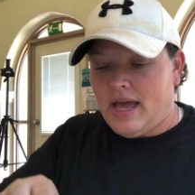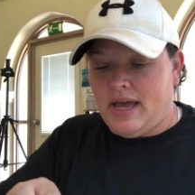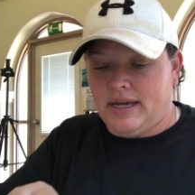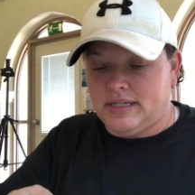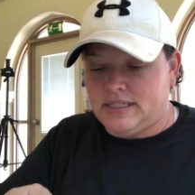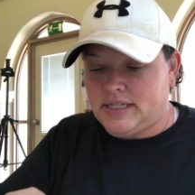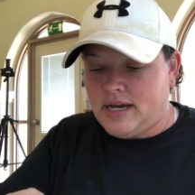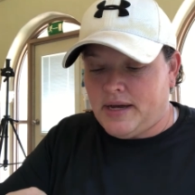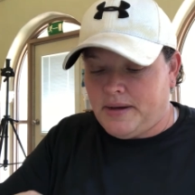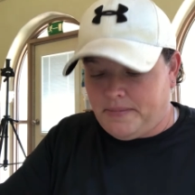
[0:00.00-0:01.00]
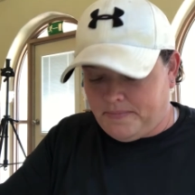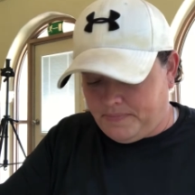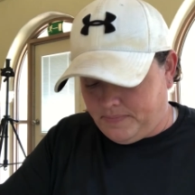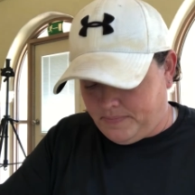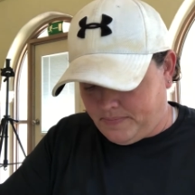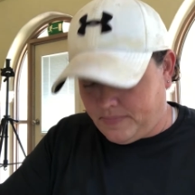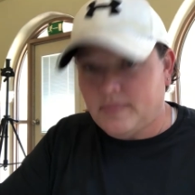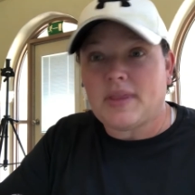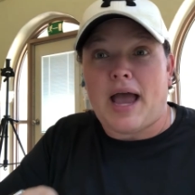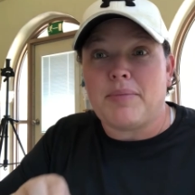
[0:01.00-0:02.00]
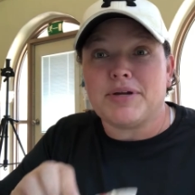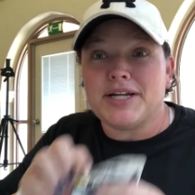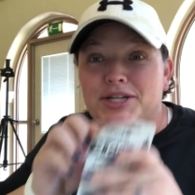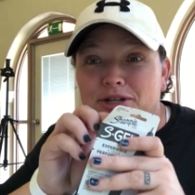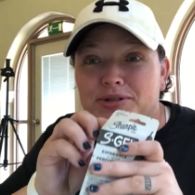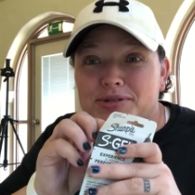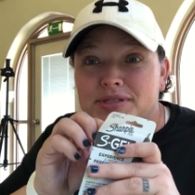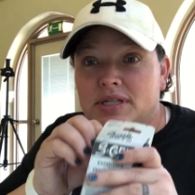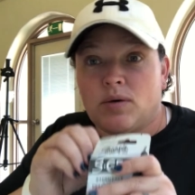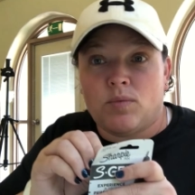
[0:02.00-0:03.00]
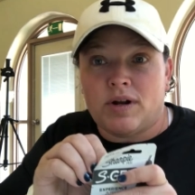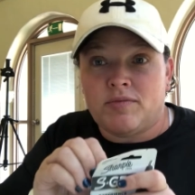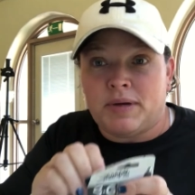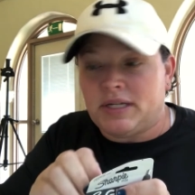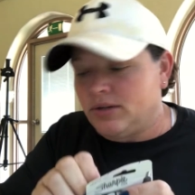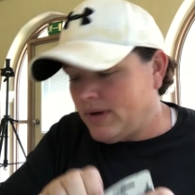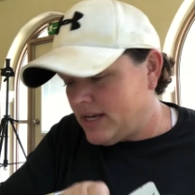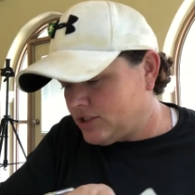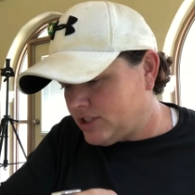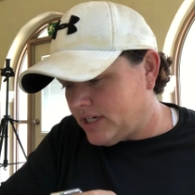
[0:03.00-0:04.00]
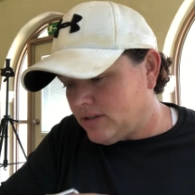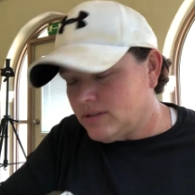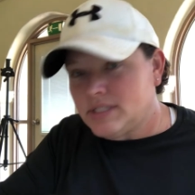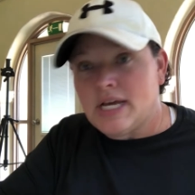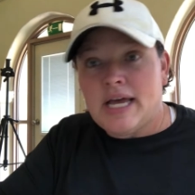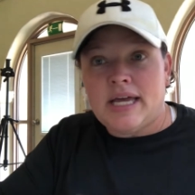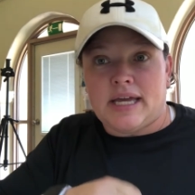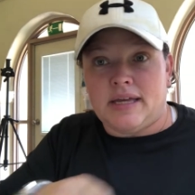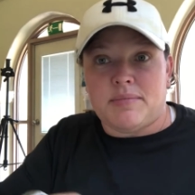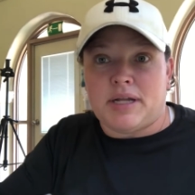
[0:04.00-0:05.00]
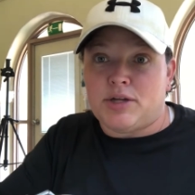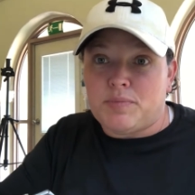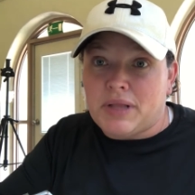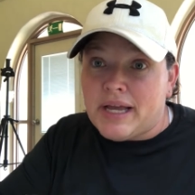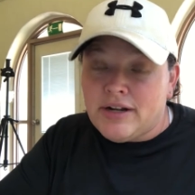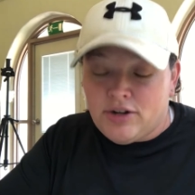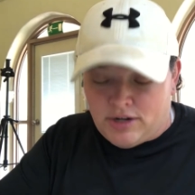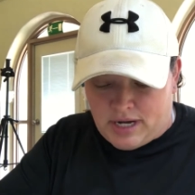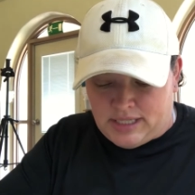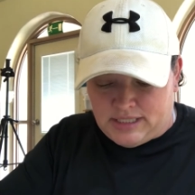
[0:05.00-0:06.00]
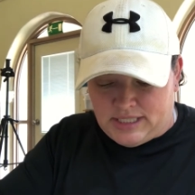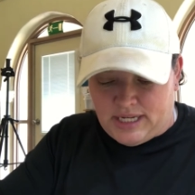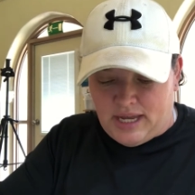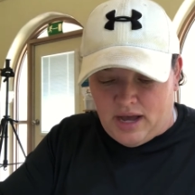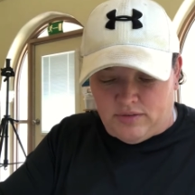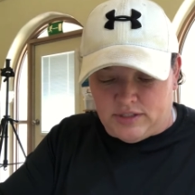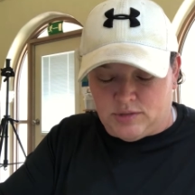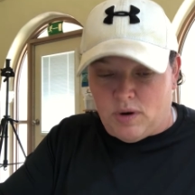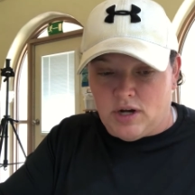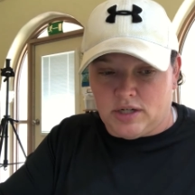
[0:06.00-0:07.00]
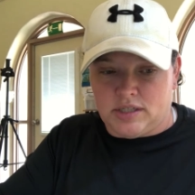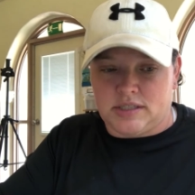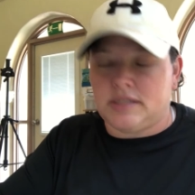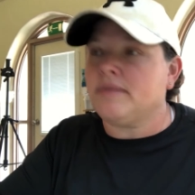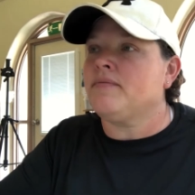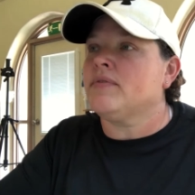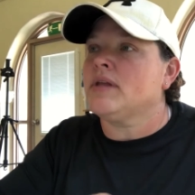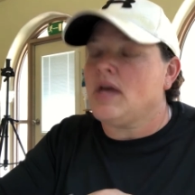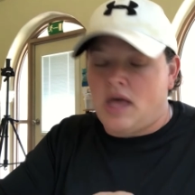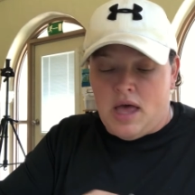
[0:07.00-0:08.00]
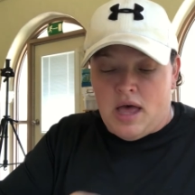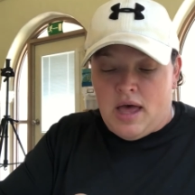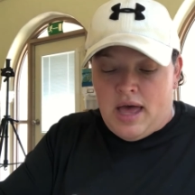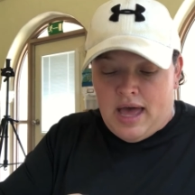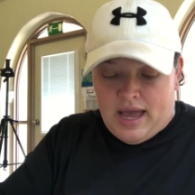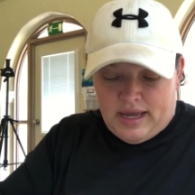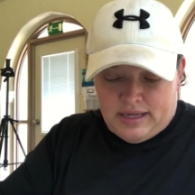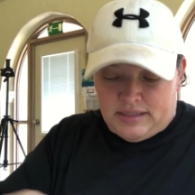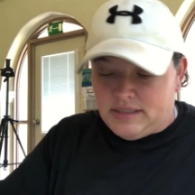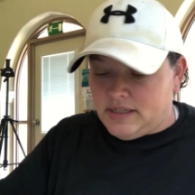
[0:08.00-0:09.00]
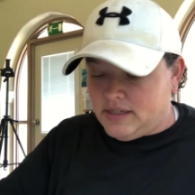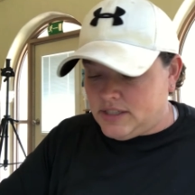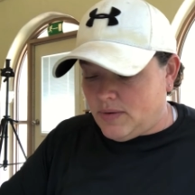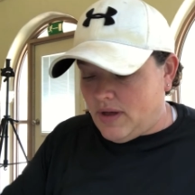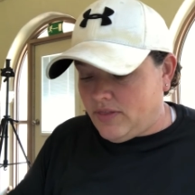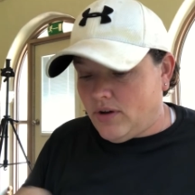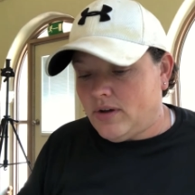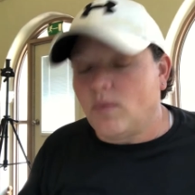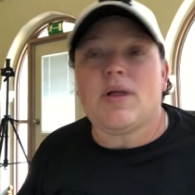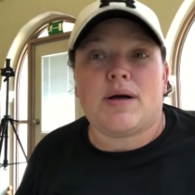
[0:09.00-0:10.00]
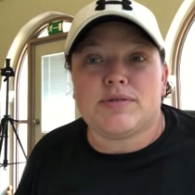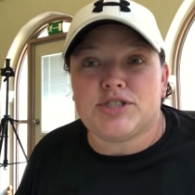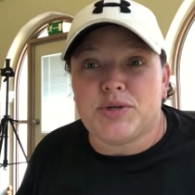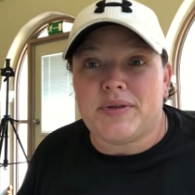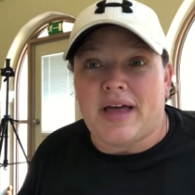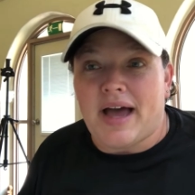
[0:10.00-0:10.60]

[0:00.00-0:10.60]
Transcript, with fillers: And um, I'm gonna use one of my new S gels in my new planner and see how this works. And so I thought while I was doing